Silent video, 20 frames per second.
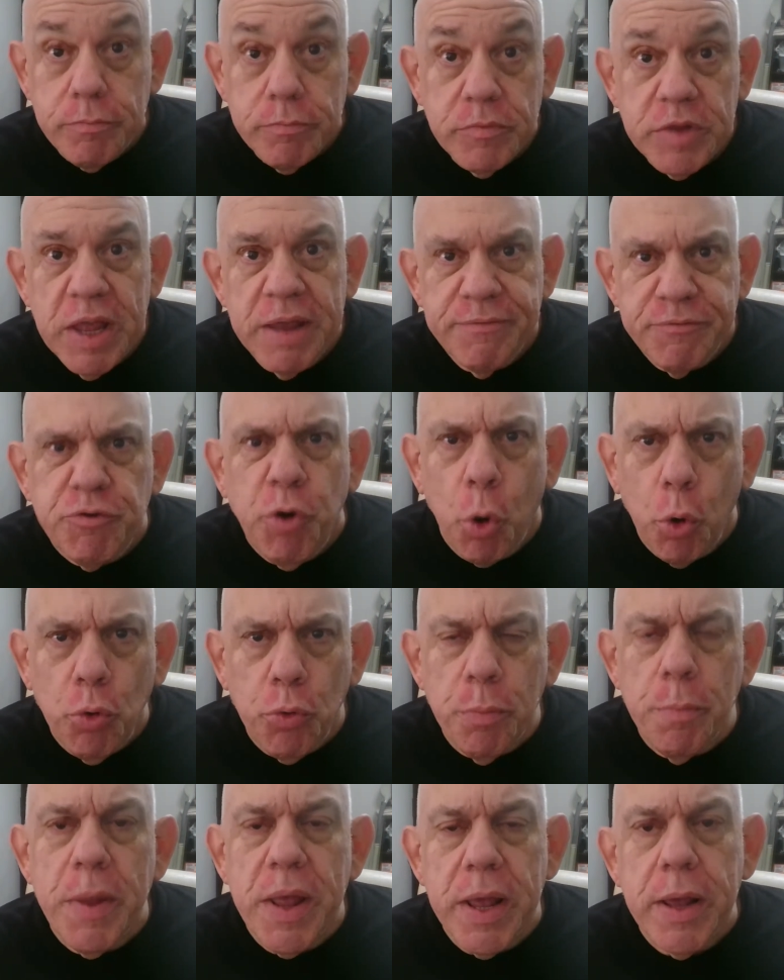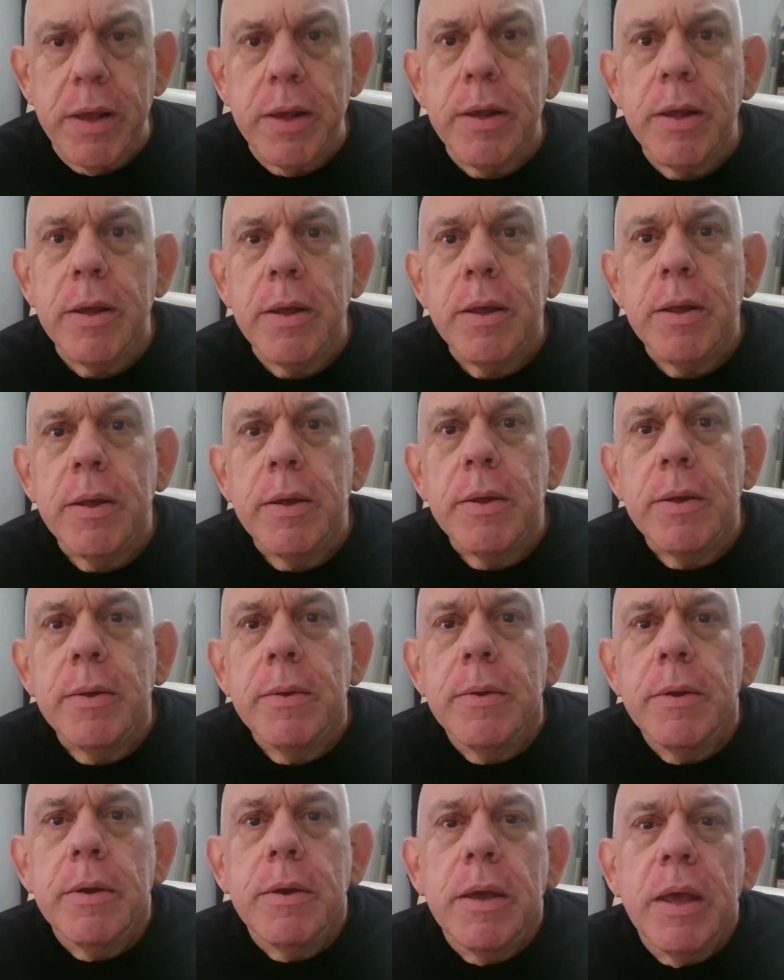They've told me.
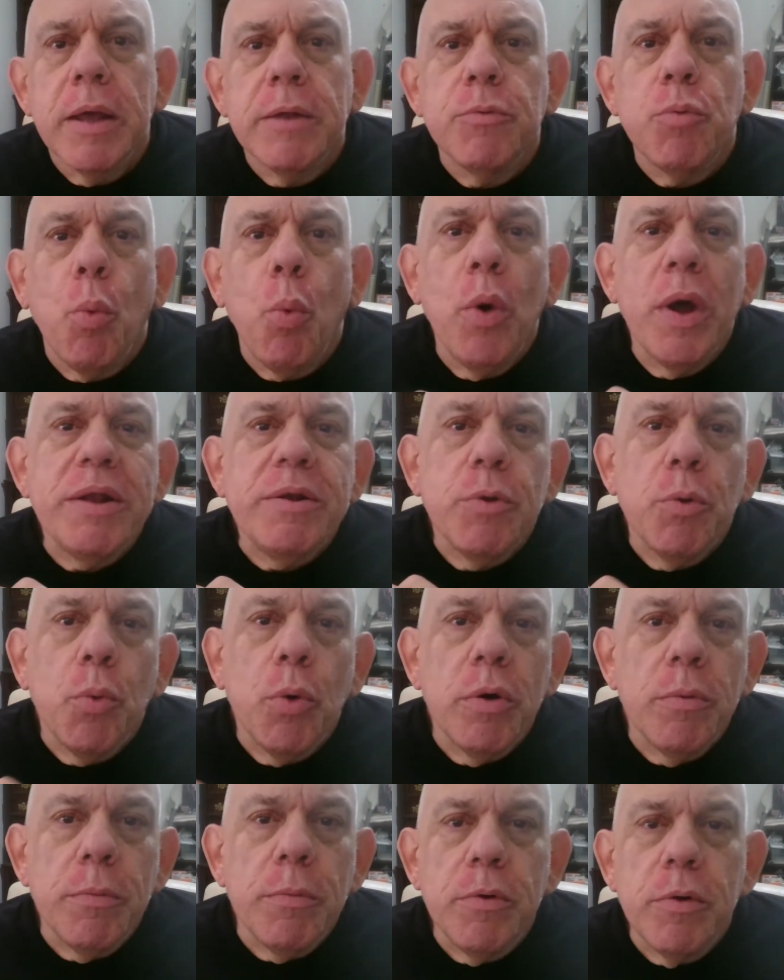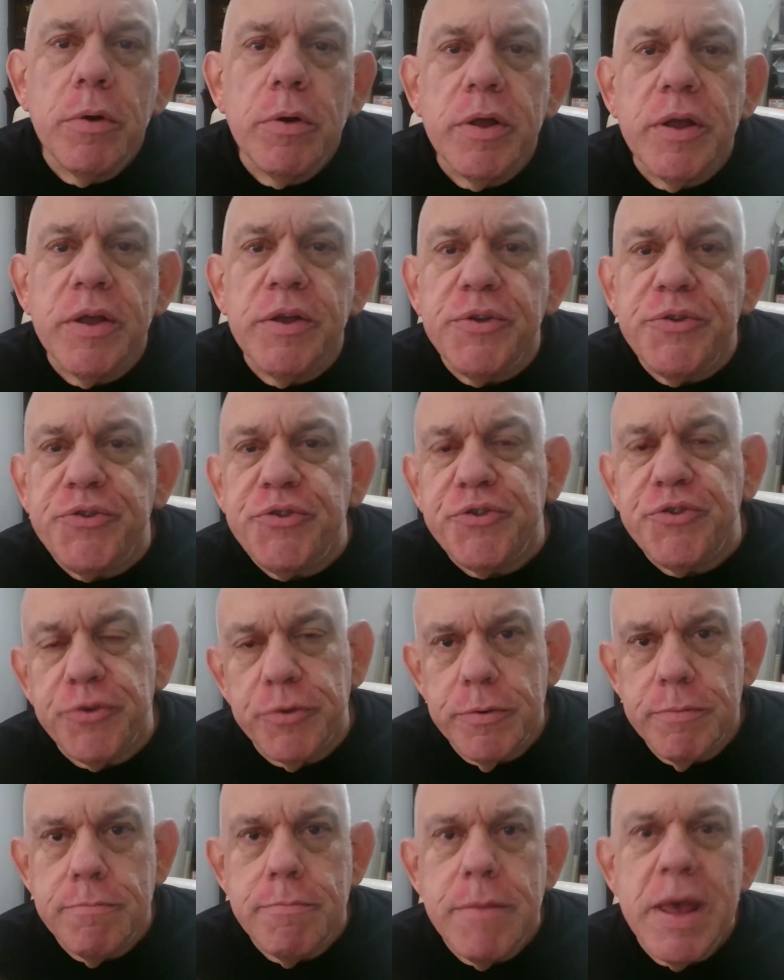And what
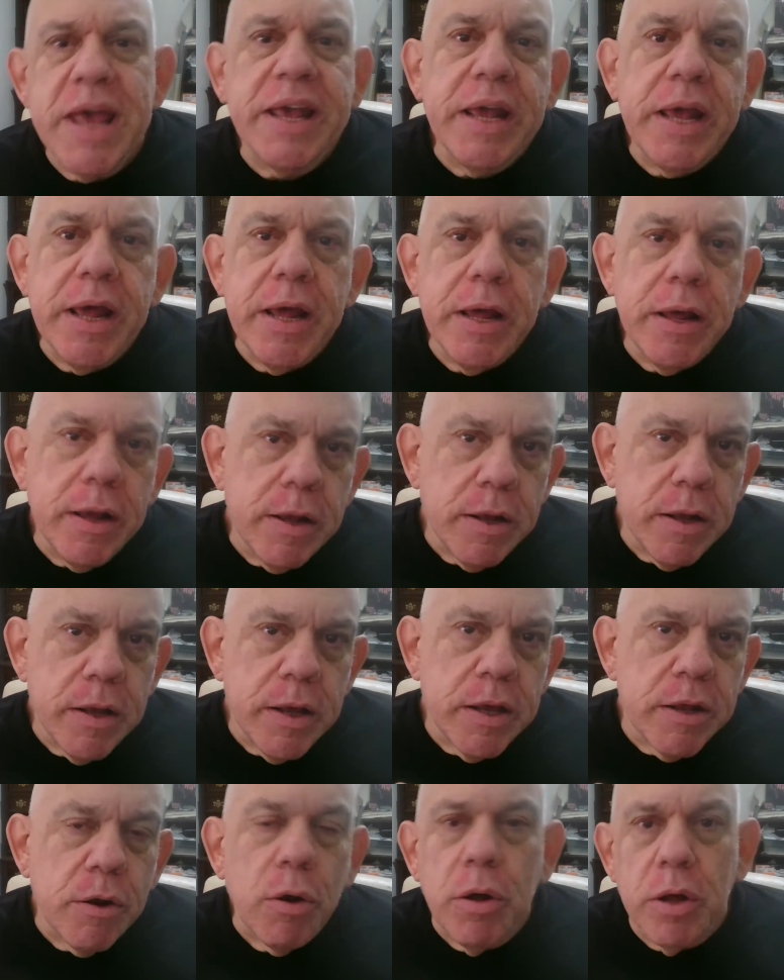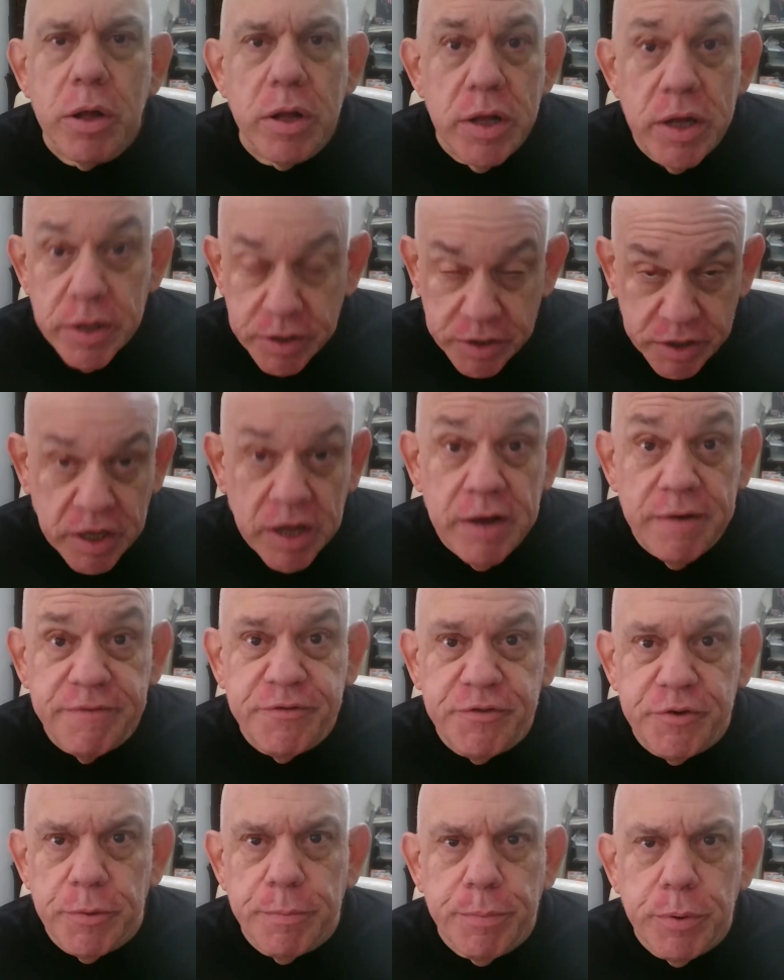is making it all
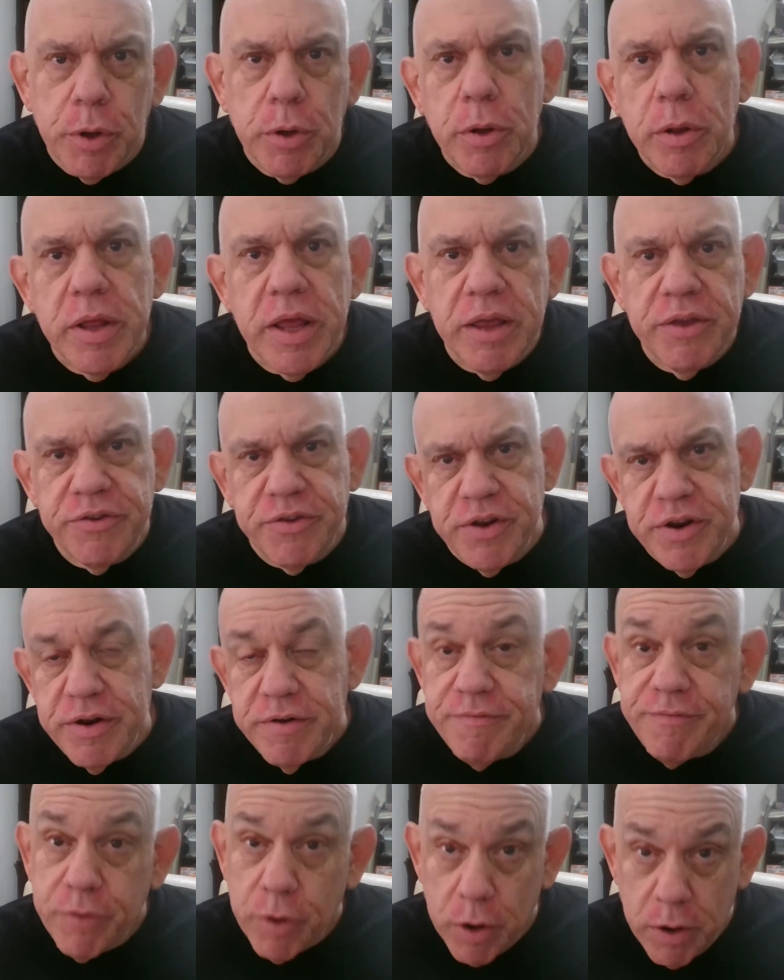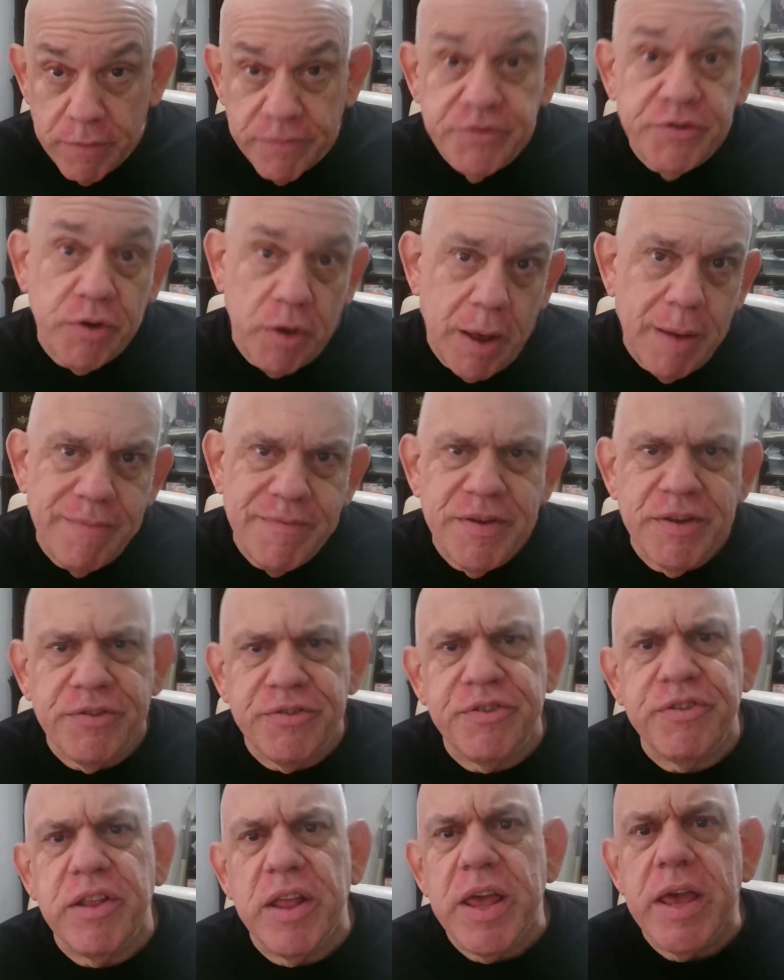uncomfortable is it involves,
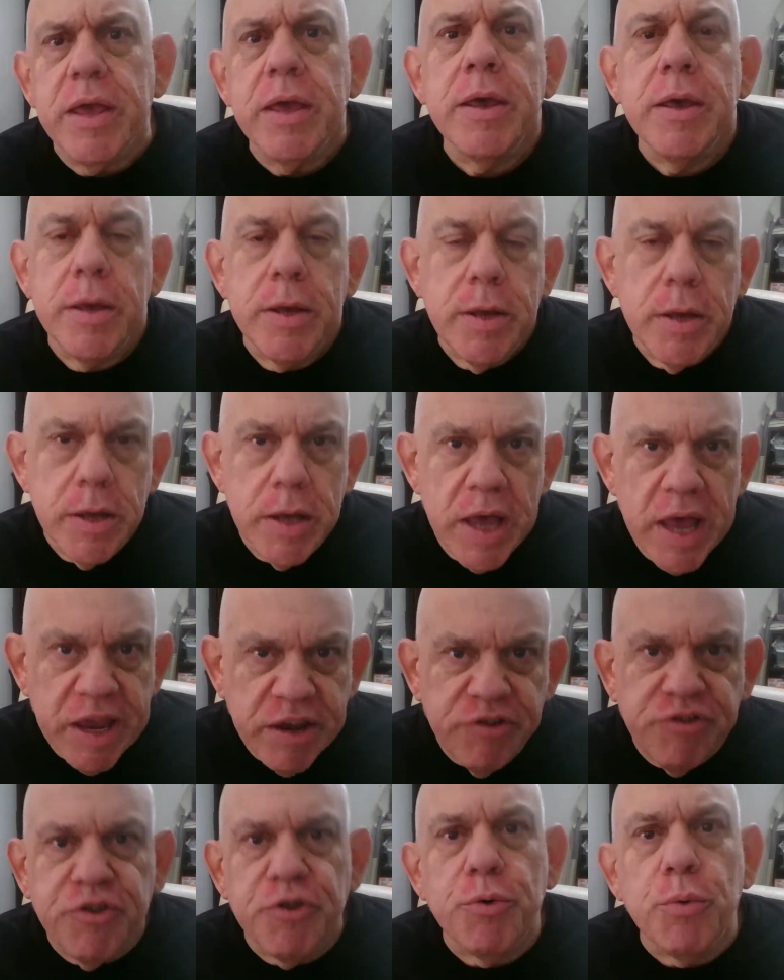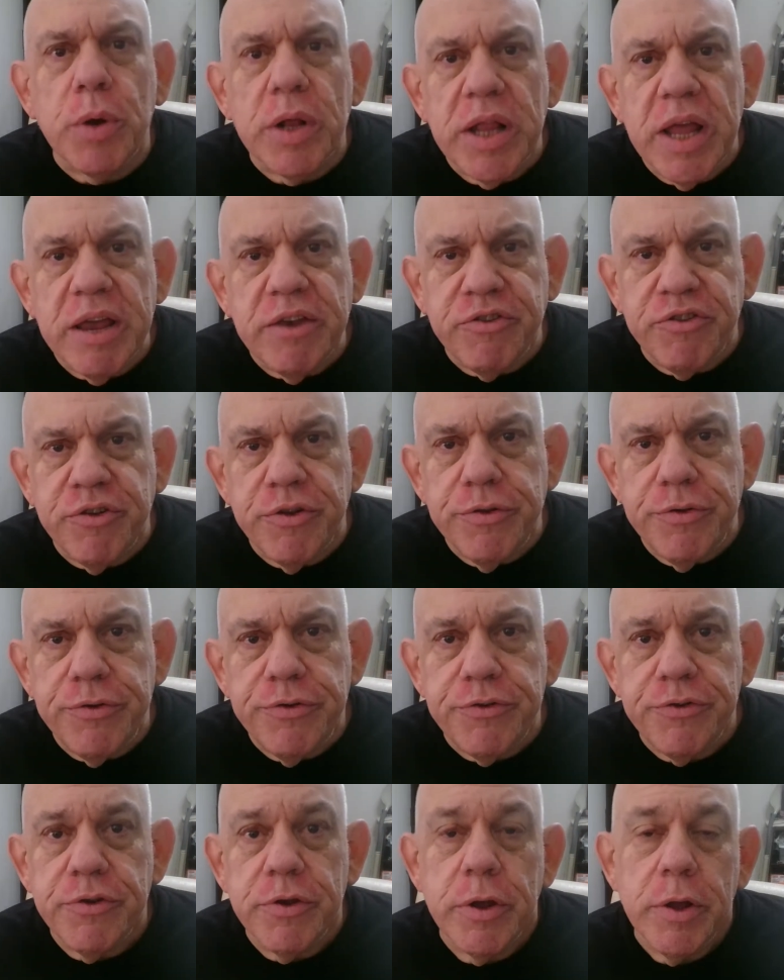obviously, Asian
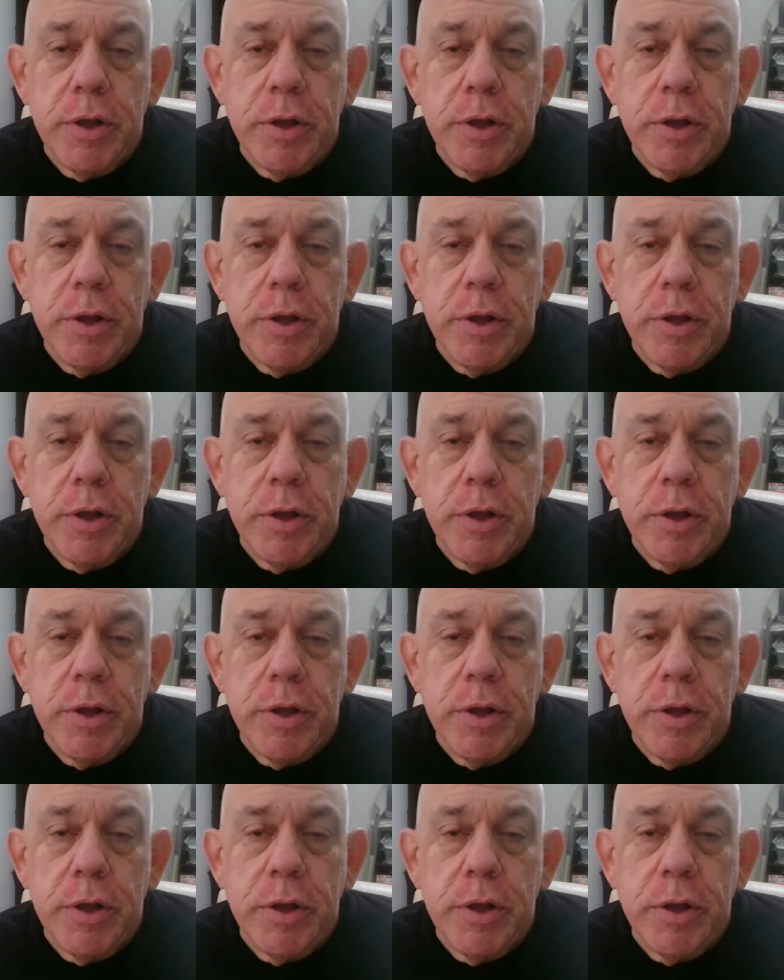relations,